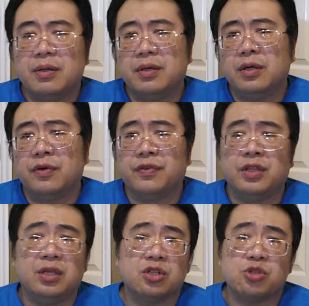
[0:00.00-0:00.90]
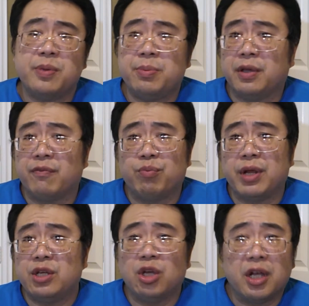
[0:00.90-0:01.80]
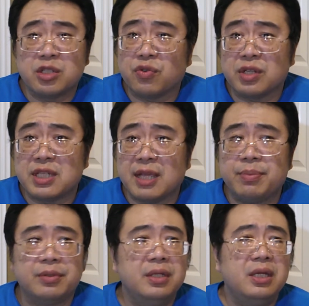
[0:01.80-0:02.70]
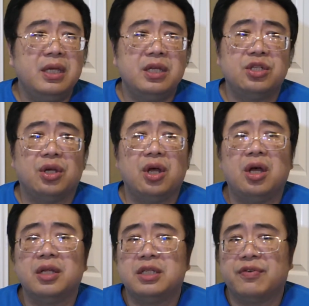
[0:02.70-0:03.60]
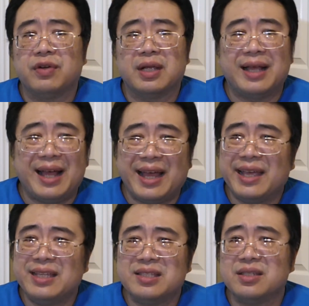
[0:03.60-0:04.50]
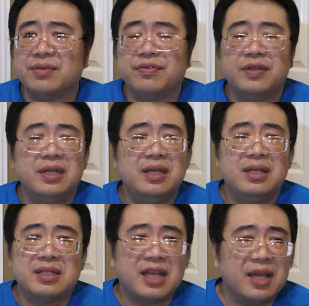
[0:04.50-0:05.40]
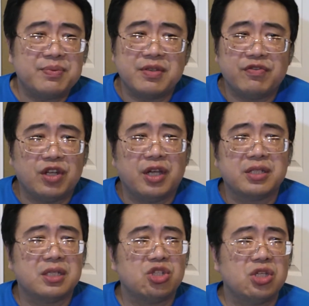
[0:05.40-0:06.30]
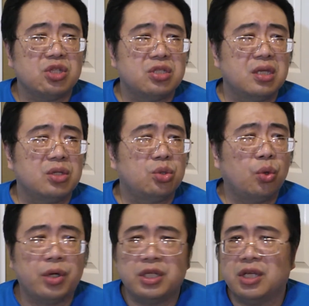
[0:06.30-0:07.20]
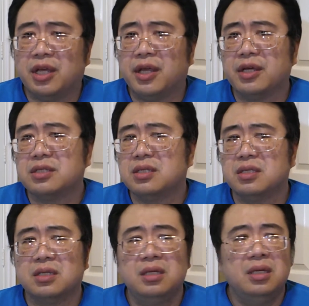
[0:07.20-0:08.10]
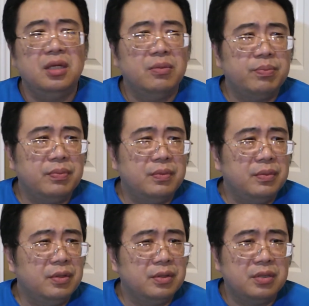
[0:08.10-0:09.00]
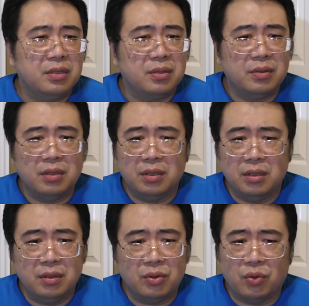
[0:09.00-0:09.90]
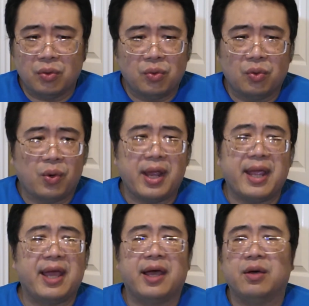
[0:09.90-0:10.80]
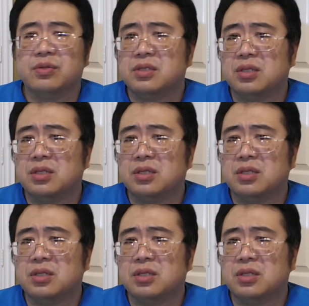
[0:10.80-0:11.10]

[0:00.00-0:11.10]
Over the years, people have bred dogs, for example, into all different kinds of types of dogs, such as toy dogs to greyhounds to